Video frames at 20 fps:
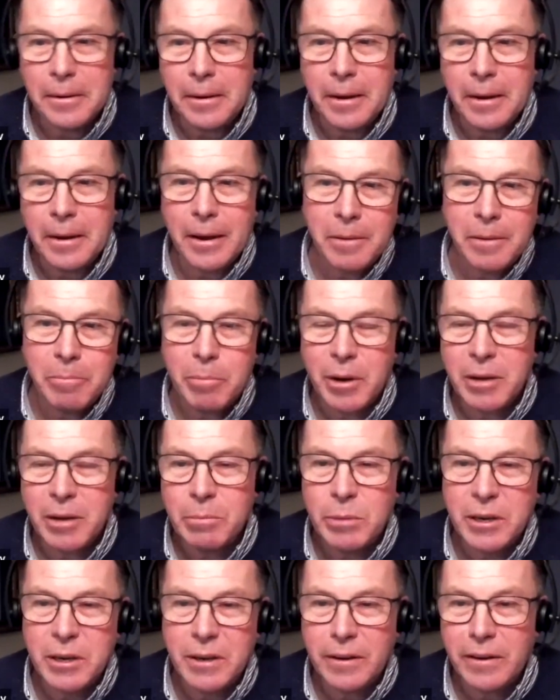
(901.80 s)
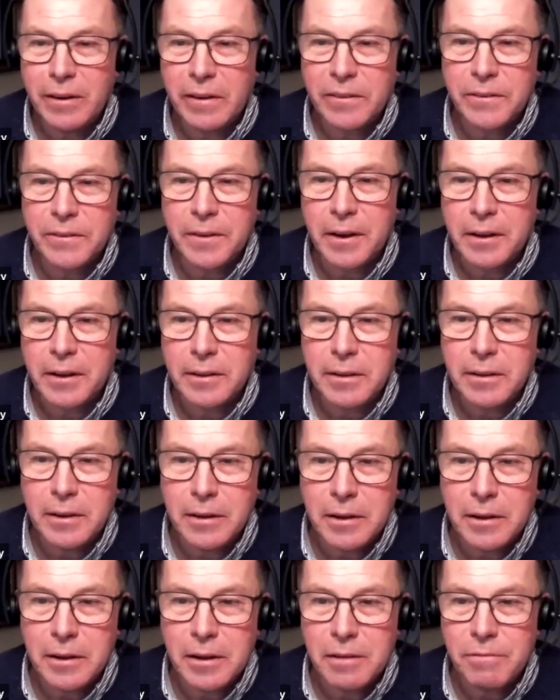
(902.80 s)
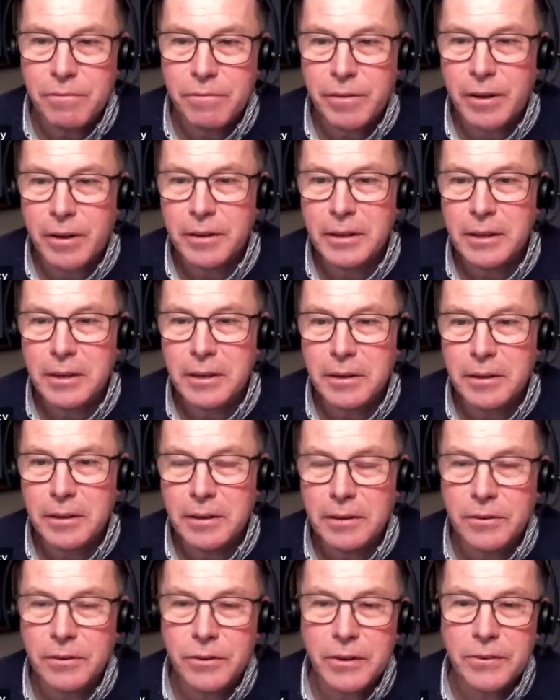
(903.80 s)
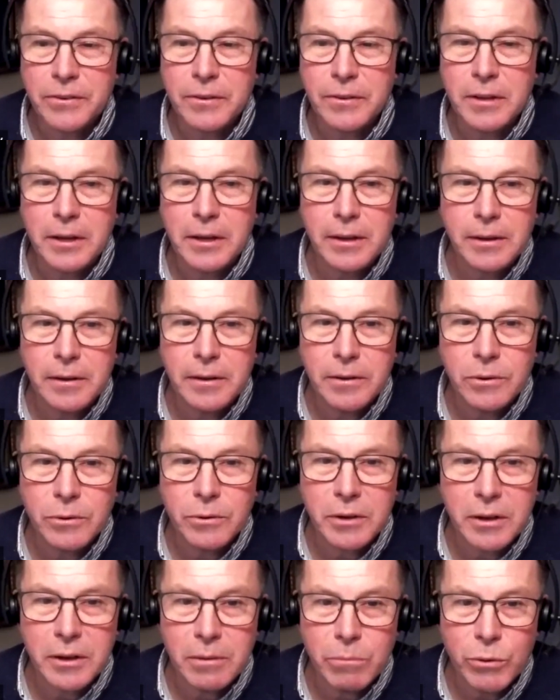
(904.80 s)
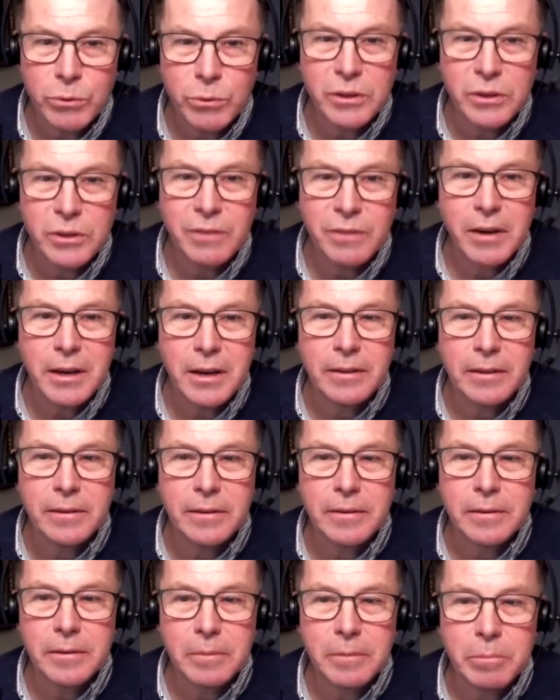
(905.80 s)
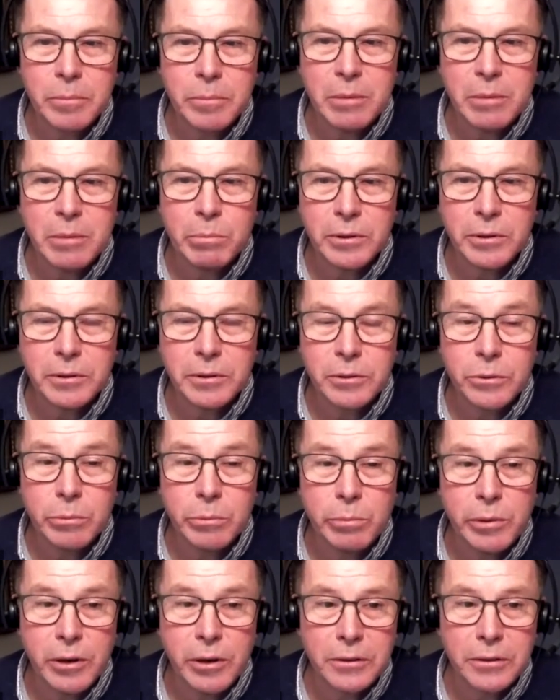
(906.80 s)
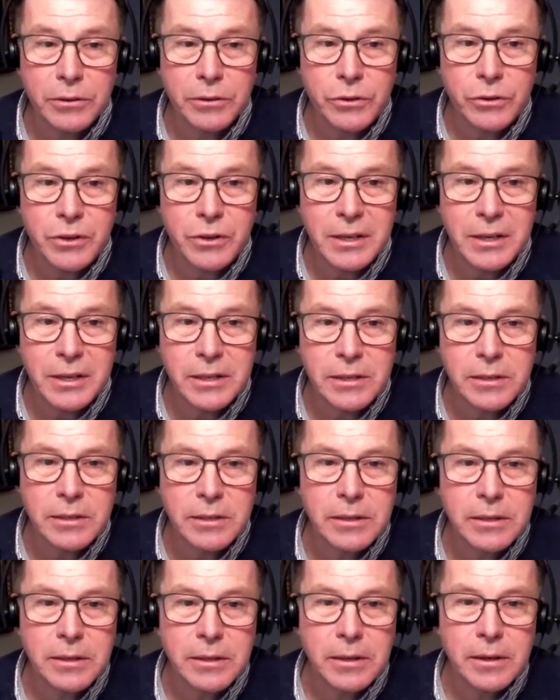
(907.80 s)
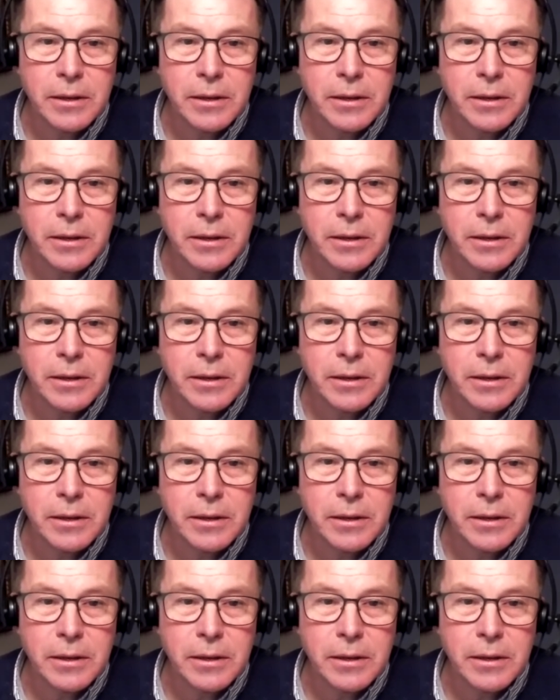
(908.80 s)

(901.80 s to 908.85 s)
And by being exciting and funny and interesting, you can motivate people to plant trees.